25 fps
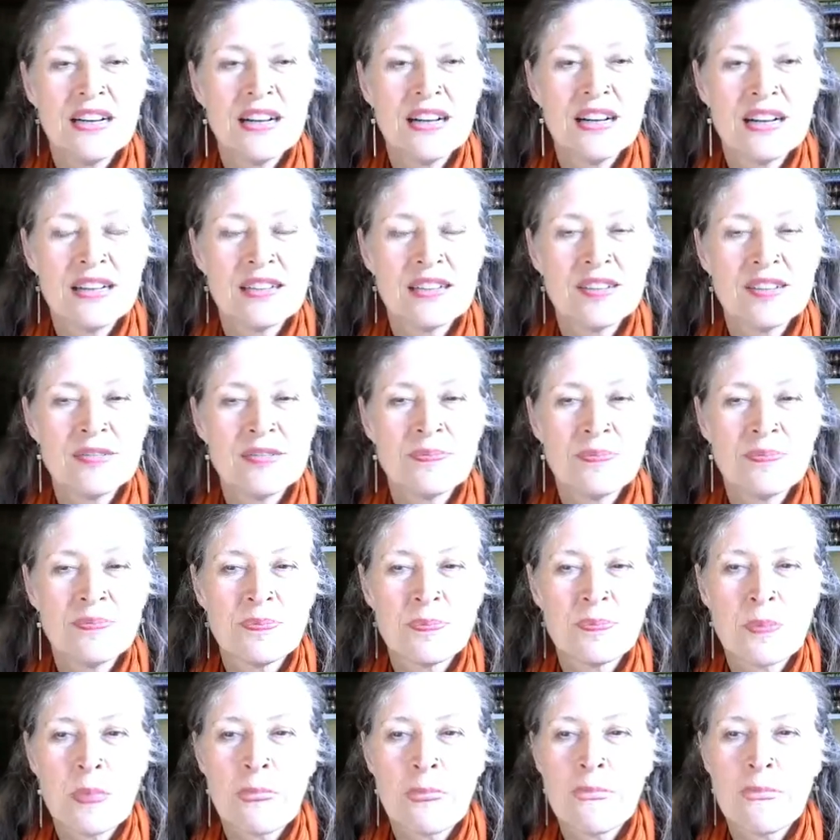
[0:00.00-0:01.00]

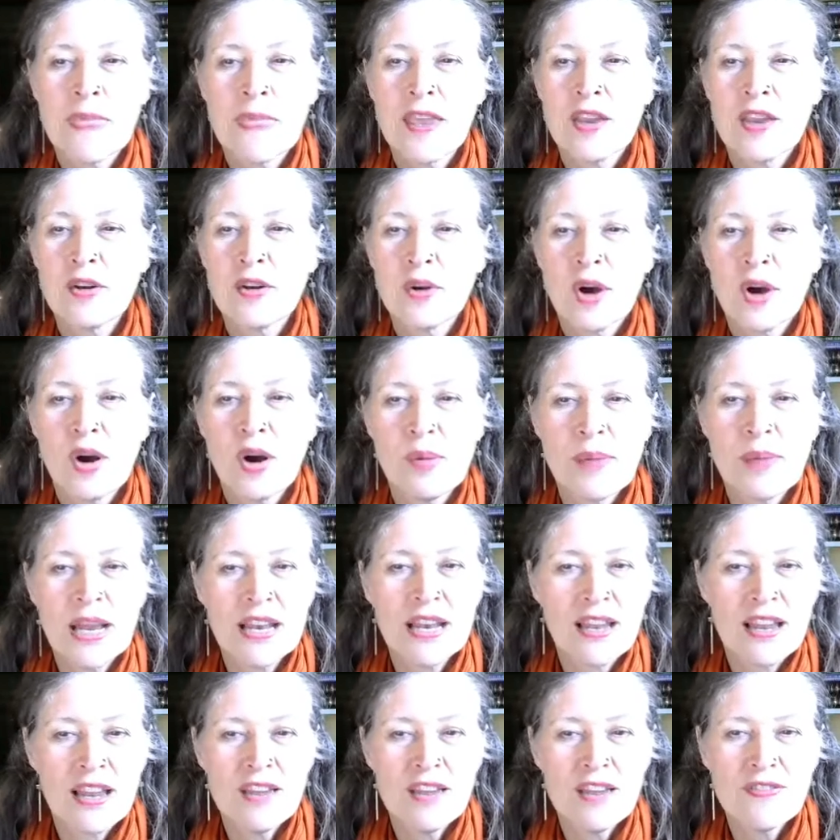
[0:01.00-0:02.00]
You know, all my
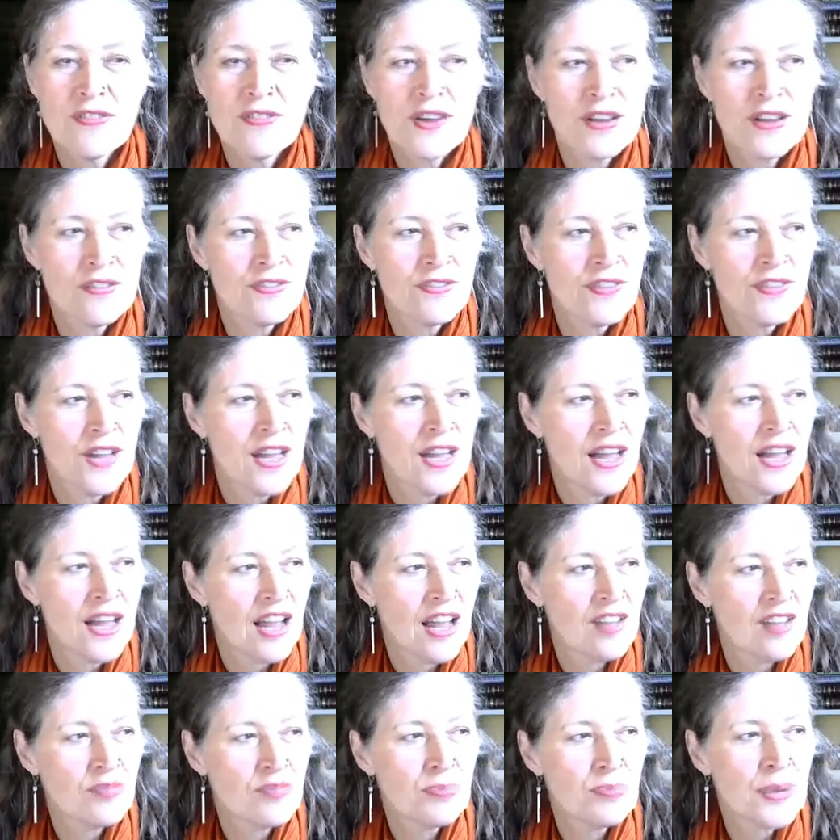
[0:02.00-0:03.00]
life
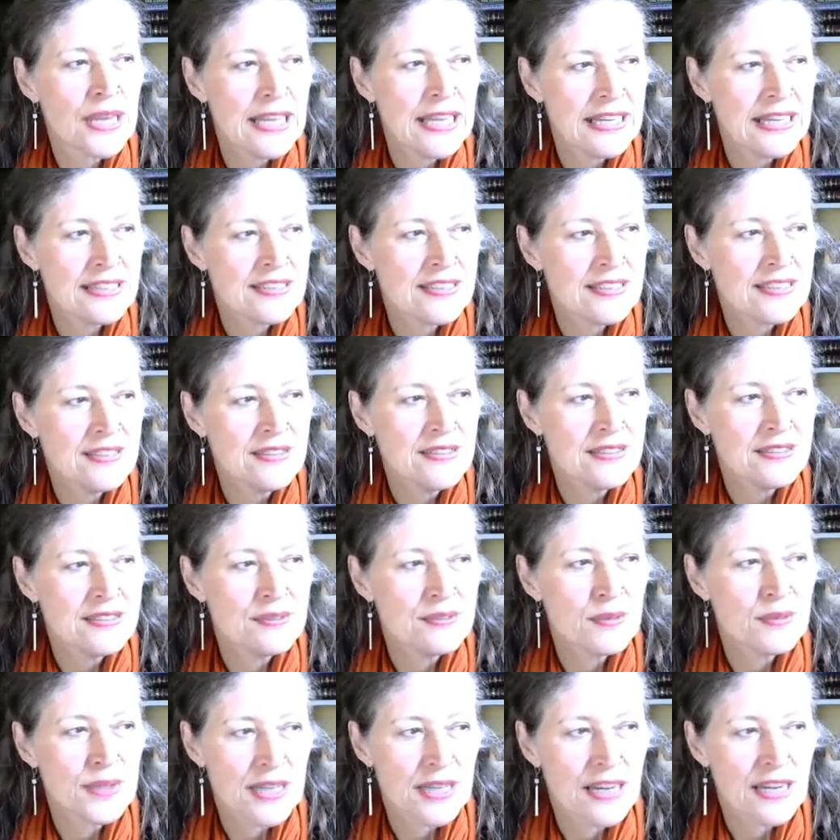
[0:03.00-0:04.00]
I've planted,
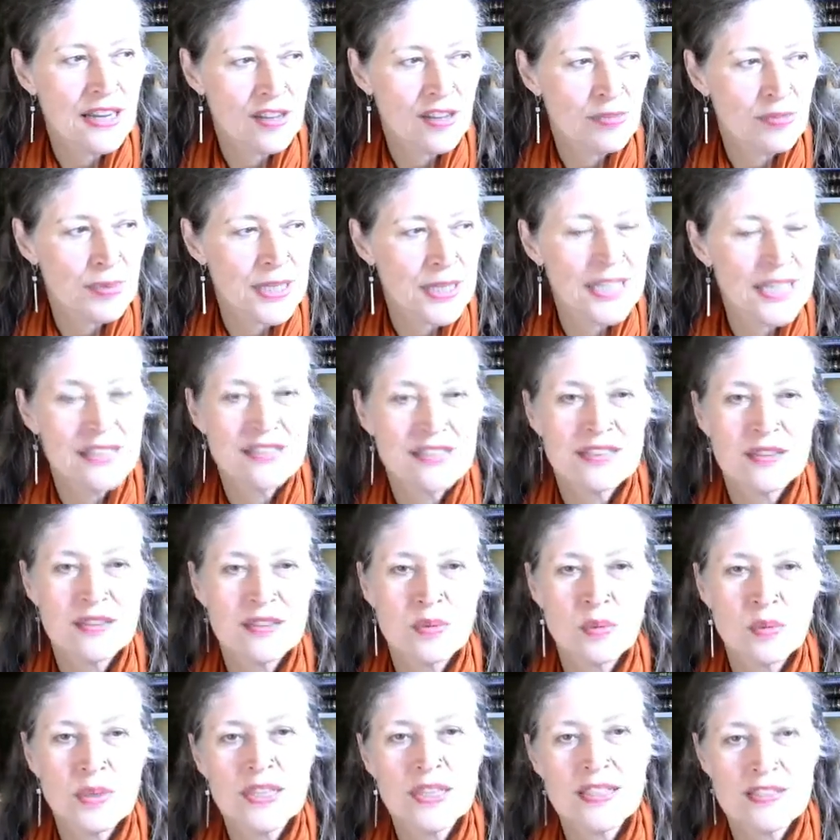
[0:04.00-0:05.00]
when I have planted,
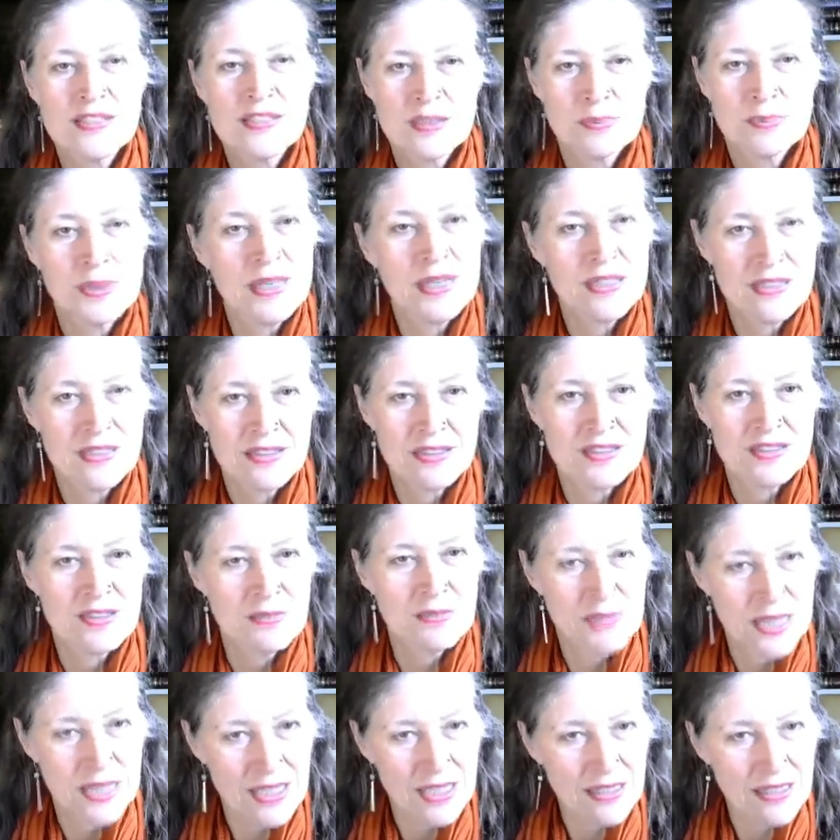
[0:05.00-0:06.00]
what is appealing to
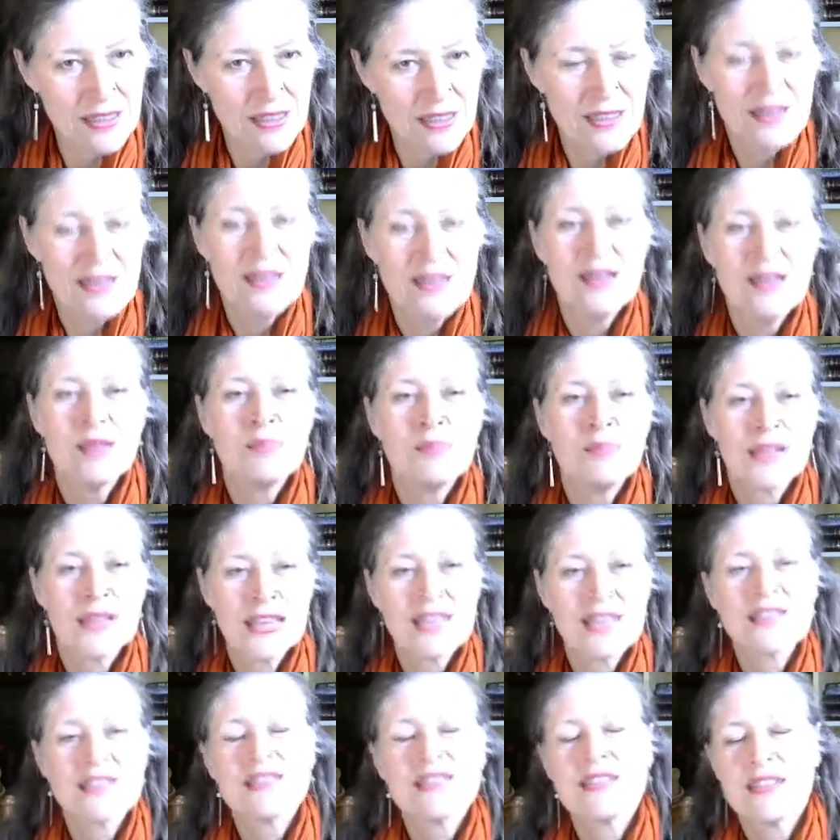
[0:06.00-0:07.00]
me, but
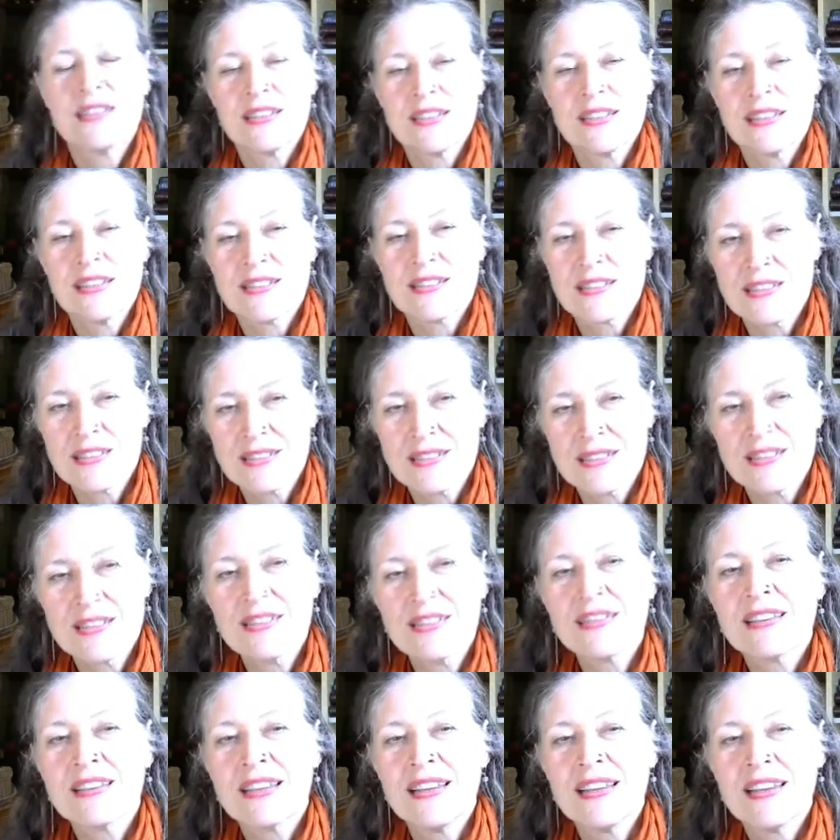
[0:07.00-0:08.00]
that's not
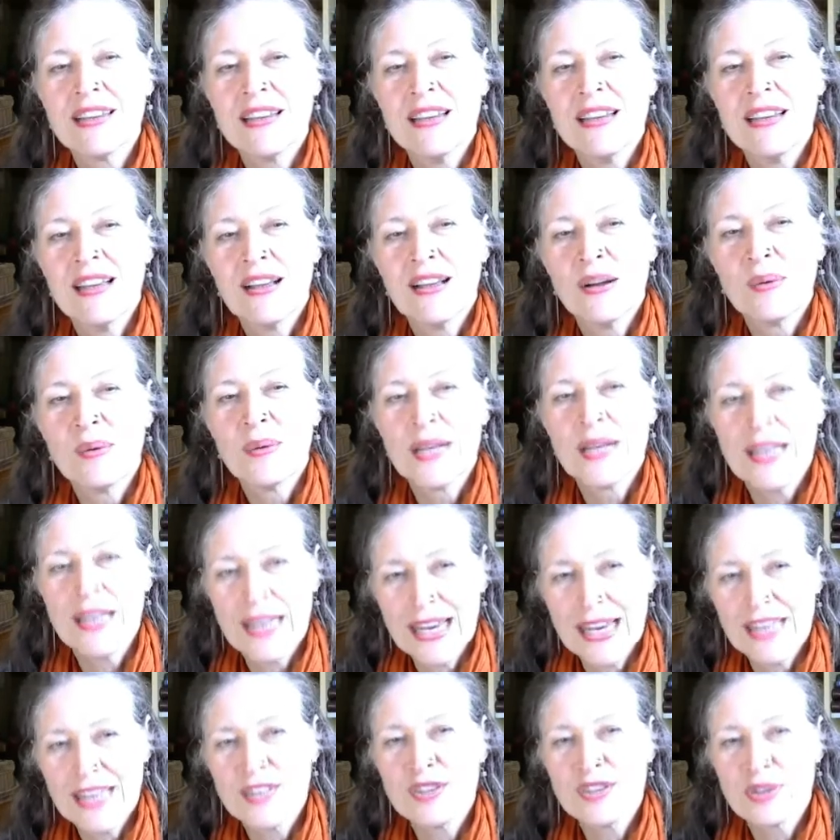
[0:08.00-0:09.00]
necessarily what
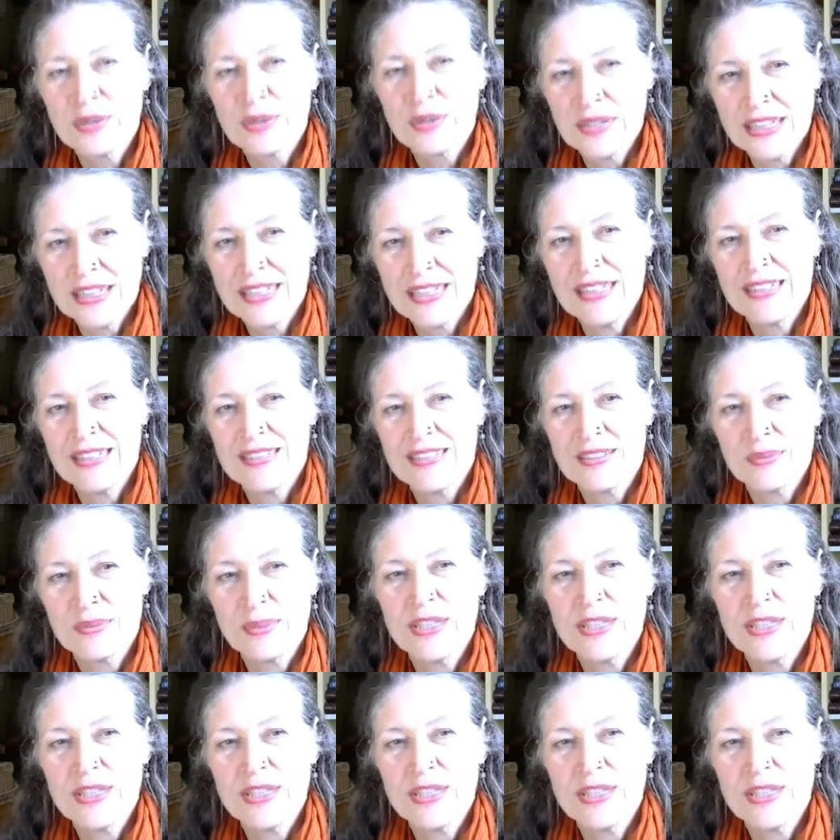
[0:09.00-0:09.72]
nature needs.